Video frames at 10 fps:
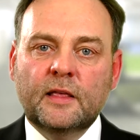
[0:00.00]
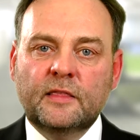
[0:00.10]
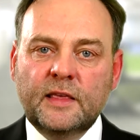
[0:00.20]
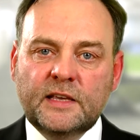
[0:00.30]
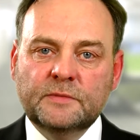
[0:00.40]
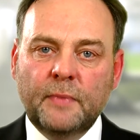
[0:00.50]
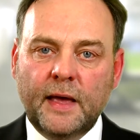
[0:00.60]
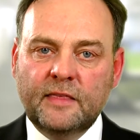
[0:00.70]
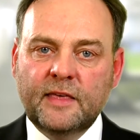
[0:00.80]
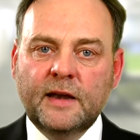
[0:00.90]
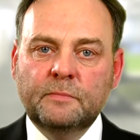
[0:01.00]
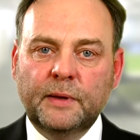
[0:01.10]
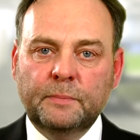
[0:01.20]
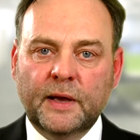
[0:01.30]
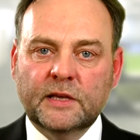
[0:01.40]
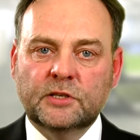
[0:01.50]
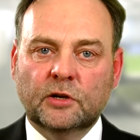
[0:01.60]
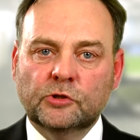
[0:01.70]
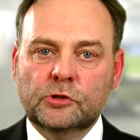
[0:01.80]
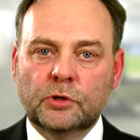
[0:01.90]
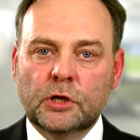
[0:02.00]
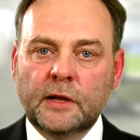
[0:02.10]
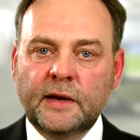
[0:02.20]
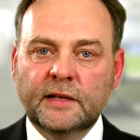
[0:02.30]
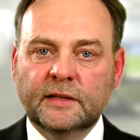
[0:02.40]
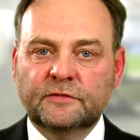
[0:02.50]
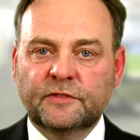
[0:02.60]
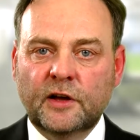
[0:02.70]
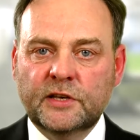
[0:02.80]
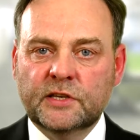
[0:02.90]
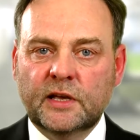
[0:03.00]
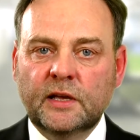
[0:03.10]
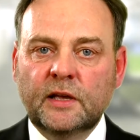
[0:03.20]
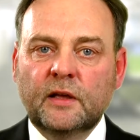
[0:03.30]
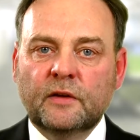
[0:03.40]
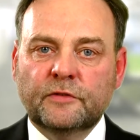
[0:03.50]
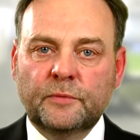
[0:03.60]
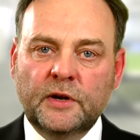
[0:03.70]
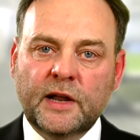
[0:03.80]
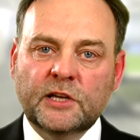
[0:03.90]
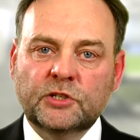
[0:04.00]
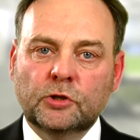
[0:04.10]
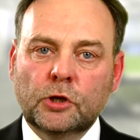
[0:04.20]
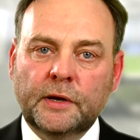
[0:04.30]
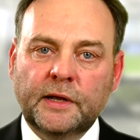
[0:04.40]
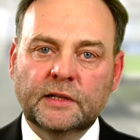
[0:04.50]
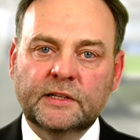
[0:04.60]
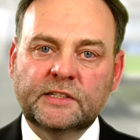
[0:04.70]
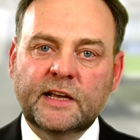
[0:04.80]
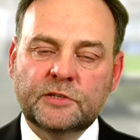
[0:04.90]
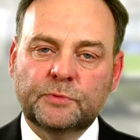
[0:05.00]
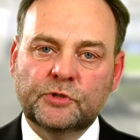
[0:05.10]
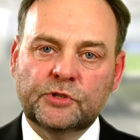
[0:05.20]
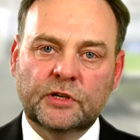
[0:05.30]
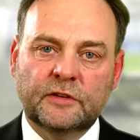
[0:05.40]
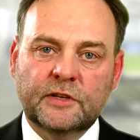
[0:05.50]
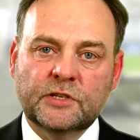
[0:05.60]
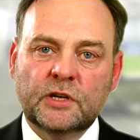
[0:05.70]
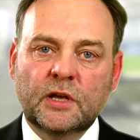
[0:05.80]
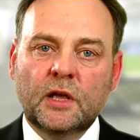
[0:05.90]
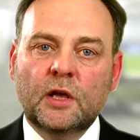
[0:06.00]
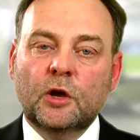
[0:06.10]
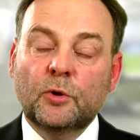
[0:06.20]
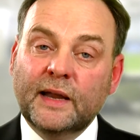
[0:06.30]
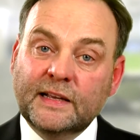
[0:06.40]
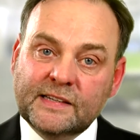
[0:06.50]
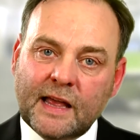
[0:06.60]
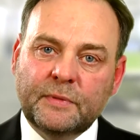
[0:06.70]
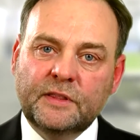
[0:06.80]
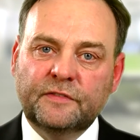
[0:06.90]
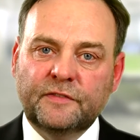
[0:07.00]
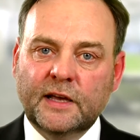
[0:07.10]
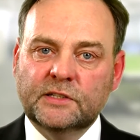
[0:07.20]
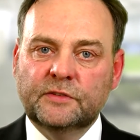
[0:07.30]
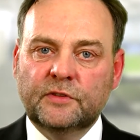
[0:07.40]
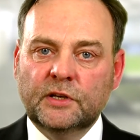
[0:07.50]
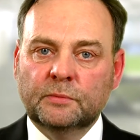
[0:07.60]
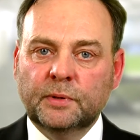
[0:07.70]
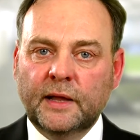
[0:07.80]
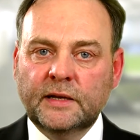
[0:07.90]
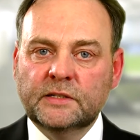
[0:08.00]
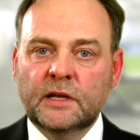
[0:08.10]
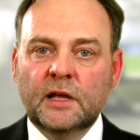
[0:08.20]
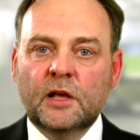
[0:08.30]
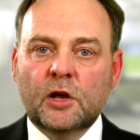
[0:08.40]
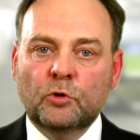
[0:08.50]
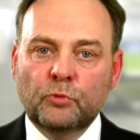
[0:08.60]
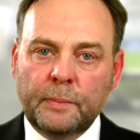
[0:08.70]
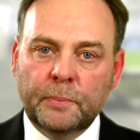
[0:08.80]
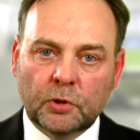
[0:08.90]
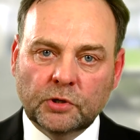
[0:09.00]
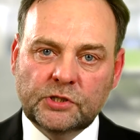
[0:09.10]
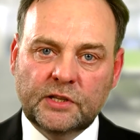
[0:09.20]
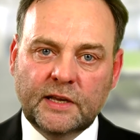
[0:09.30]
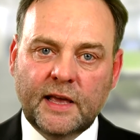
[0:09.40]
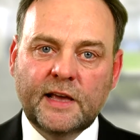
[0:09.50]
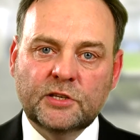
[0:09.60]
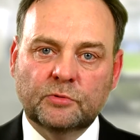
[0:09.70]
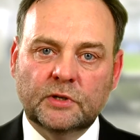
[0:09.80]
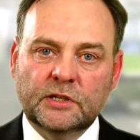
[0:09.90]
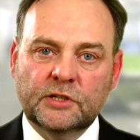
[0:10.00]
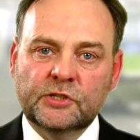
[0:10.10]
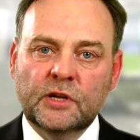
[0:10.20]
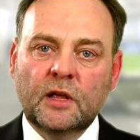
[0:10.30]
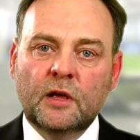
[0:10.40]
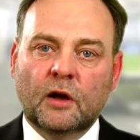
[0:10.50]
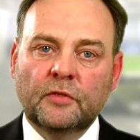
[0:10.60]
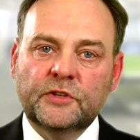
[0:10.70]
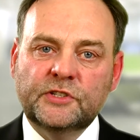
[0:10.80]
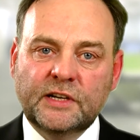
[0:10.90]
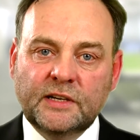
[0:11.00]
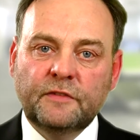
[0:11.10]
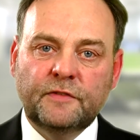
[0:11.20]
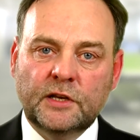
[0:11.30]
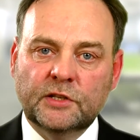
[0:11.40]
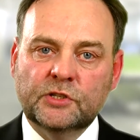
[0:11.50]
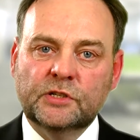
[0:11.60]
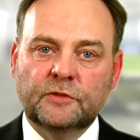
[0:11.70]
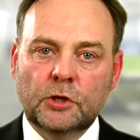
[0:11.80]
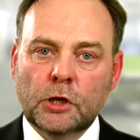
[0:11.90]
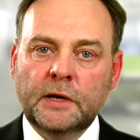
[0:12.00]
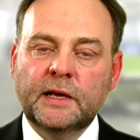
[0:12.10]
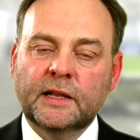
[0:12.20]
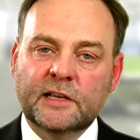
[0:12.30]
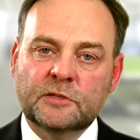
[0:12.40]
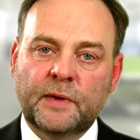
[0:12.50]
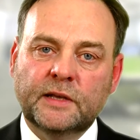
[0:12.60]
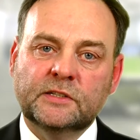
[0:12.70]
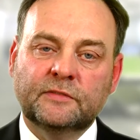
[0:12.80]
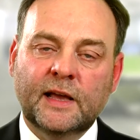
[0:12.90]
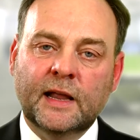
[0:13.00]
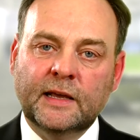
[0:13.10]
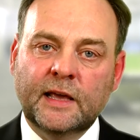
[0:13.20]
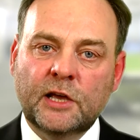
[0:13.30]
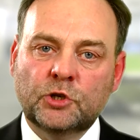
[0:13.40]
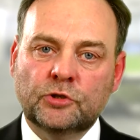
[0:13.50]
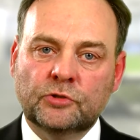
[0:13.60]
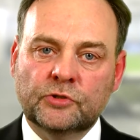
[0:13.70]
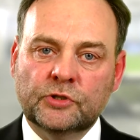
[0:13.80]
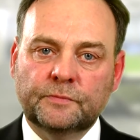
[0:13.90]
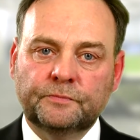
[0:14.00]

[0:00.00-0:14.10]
These may then be passed on to a clinical advisor from the National Clinical Assessment Service, who will examine the facts of the complaint and report to the caseworkers on the significance of the clinical aspects of the allegations.